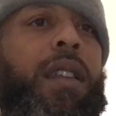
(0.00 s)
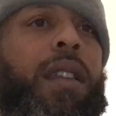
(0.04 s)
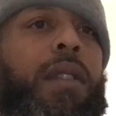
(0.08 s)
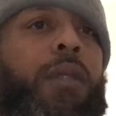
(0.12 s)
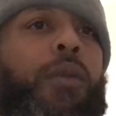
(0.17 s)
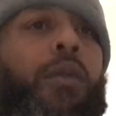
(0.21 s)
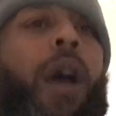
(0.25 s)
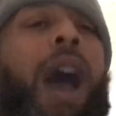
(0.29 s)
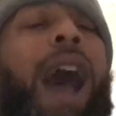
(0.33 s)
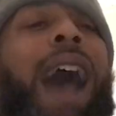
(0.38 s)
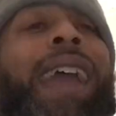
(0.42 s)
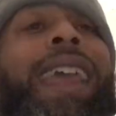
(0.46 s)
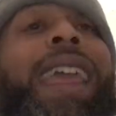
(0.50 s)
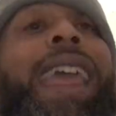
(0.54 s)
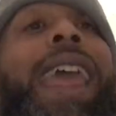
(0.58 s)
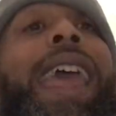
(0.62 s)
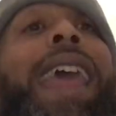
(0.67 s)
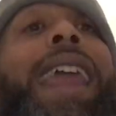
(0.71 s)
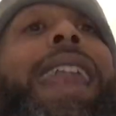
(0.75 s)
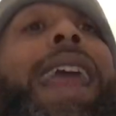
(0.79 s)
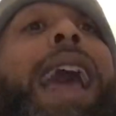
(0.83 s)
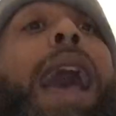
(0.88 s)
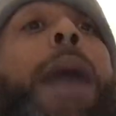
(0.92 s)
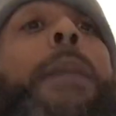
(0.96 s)
Well, I
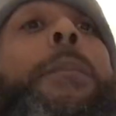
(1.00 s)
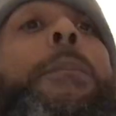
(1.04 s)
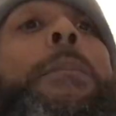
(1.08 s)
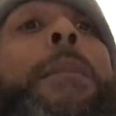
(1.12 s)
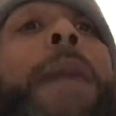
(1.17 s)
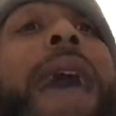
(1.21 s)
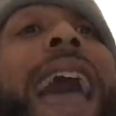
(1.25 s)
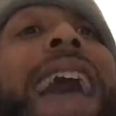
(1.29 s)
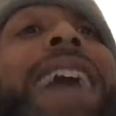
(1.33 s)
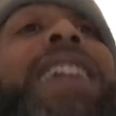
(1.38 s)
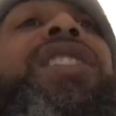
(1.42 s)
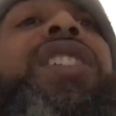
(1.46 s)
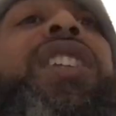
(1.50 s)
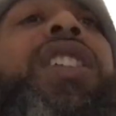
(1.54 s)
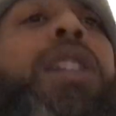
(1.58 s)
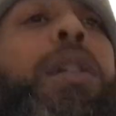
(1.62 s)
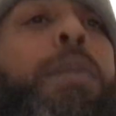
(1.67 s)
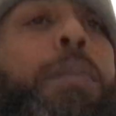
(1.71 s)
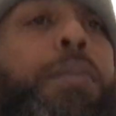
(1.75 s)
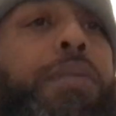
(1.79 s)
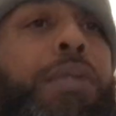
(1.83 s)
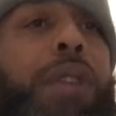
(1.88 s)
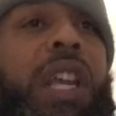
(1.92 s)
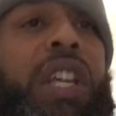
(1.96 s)
can't imagine the
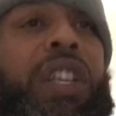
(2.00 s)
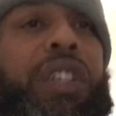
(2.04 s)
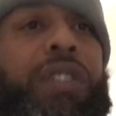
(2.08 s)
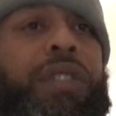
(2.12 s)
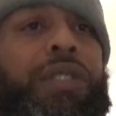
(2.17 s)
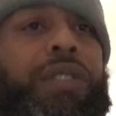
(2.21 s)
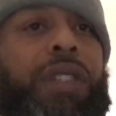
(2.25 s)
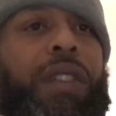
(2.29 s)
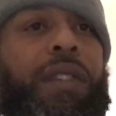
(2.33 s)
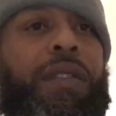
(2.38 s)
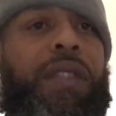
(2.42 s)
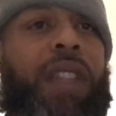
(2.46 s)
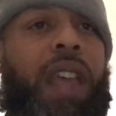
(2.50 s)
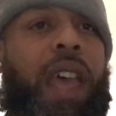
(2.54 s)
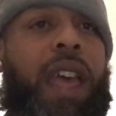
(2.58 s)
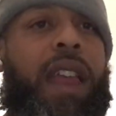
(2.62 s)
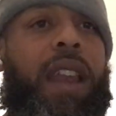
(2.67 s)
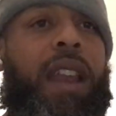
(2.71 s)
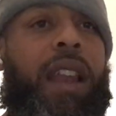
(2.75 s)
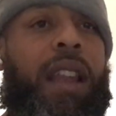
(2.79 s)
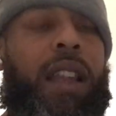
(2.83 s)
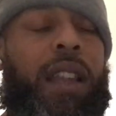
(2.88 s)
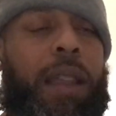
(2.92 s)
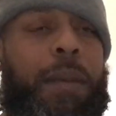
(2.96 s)
pressures of that.
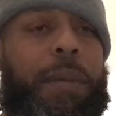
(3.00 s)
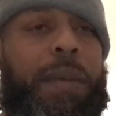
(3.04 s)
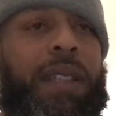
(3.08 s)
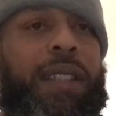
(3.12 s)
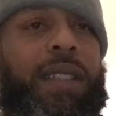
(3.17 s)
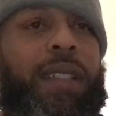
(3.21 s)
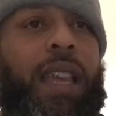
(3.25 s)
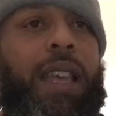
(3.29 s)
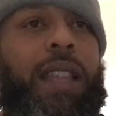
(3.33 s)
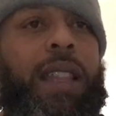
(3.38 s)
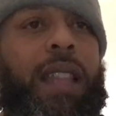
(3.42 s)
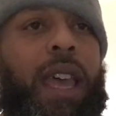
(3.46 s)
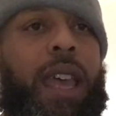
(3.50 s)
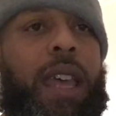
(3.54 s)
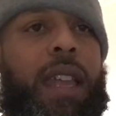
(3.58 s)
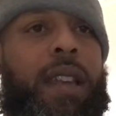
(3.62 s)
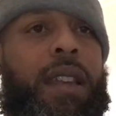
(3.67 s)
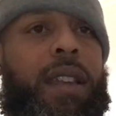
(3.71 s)
Let me say that.